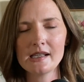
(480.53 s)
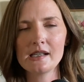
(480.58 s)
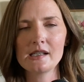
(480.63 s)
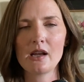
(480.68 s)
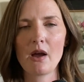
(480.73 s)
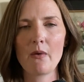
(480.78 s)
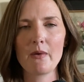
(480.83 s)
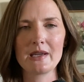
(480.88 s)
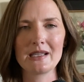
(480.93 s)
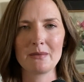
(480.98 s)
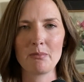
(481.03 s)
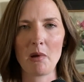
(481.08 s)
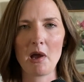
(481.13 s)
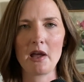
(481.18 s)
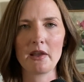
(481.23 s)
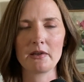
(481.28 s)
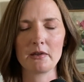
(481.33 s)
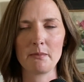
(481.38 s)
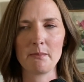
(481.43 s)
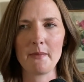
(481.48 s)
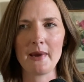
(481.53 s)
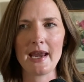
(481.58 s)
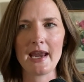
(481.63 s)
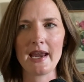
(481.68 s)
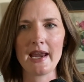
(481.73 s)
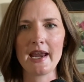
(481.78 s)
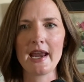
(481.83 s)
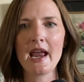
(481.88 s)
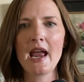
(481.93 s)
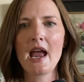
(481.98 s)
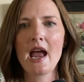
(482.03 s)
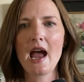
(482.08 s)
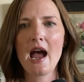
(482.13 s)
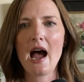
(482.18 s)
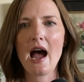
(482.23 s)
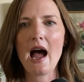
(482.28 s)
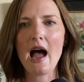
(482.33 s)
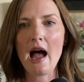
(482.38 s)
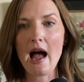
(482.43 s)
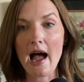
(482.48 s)
it's always bothered me.
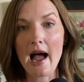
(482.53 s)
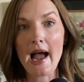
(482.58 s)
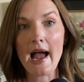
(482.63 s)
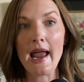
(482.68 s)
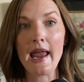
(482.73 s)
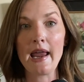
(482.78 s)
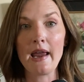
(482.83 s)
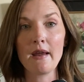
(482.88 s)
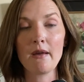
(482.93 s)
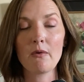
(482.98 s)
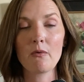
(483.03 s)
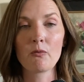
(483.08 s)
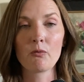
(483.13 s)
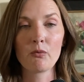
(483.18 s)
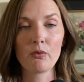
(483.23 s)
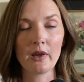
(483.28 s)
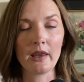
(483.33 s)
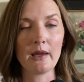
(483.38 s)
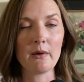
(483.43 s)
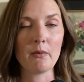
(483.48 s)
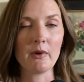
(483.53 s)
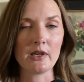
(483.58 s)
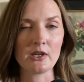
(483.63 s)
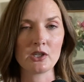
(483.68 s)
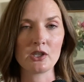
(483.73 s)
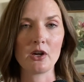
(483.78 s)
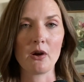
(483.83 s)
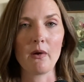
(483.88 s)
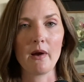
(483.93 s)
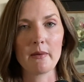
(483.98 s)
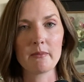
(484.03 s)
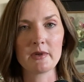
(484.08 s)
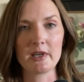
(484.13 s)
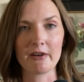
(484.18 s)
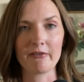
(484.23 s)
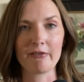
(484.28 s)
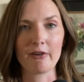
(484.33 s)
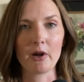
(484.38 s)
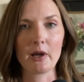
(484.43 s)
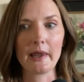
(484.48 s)
I really want to show up
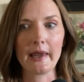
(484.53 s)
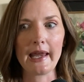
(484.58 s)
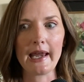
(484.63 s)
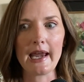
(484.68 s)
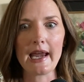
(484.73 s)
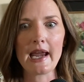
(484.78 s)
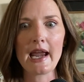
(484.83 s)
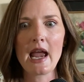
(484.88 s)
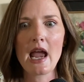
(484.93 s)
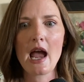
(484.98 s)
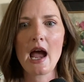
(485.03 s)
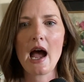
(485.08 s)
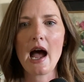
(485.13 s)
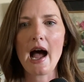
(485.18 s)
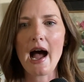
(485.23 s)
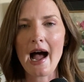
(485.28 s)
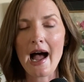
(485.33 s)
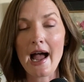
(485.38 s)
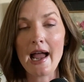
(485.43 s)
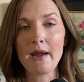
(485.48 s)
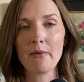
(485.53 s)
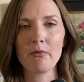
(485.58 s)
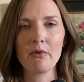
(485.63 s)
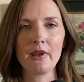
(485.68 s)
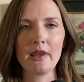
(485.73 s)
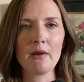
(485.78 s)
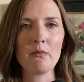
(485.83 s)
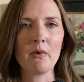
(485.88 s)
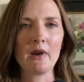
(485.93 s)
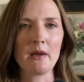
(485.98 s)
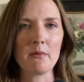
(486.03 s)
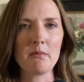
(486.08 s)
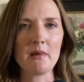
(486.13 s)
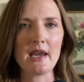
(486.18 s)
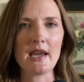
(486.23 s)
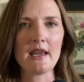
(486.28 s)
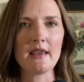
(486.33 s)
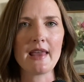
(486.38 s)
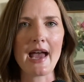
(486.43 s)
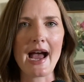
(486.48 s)
differently. I really want to
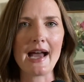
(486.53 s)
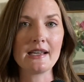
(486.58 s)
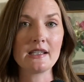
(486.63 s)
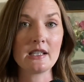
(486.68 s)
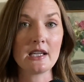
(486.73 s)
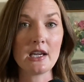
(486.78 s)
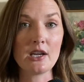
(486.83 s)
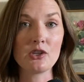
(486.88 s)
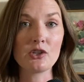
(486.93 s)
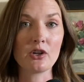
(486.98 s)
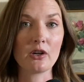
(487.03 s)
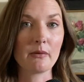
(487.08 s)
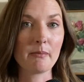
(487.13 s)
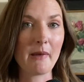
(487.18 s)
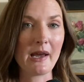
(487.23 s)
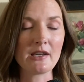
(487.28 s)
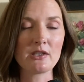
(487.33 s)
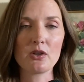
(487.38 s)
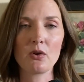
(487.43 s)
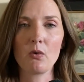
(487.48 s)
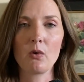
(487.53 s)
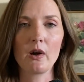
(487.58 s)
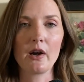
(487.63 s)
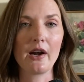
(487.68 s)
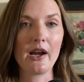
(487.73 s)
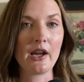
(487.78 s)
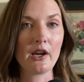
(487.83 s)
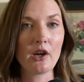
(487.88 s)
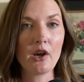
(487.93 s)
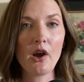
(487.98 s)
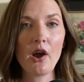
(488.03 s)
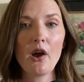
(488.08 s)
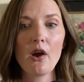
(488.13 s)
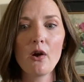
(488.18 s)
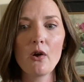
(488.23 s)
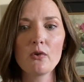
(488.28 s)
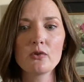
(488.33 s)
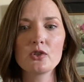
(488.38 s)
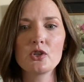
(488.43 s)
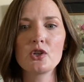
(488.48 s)
be that teacher, mentor, and
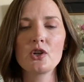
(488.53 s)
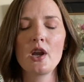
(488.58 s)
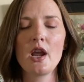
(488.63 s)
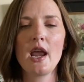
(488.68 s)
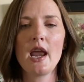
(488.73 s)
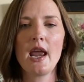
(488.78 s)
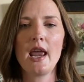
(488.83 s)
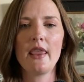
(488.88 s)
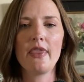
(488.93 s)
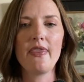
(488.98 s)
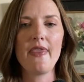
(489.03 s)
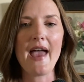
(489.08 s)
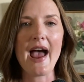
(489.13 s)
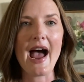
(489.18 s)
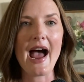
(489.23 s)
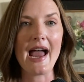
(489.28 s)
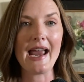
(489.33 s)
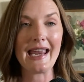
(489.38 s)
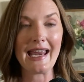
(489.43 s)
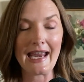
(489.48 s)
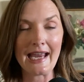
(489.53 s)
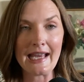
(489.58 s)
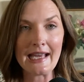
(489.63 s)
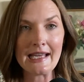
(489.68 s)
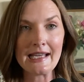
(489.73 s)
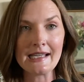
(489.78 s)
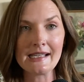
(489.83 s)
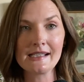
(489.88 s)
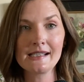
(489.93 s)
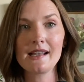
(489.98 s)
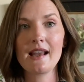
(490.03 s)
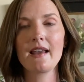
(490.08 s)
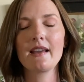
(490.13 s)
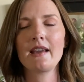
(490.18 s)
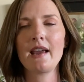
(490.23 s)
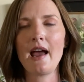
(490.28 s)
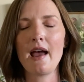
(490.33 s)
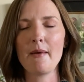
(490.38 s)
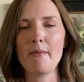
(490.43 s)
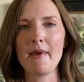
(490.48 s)
coach that is
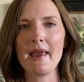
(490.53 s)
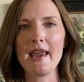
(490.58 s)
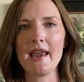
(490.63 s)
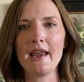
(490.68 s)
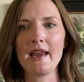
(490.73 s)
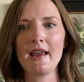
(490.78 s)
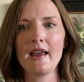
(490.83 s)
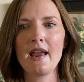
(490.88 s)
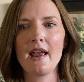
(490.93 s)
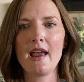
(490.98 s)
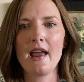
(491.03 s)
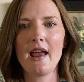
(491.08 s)
coming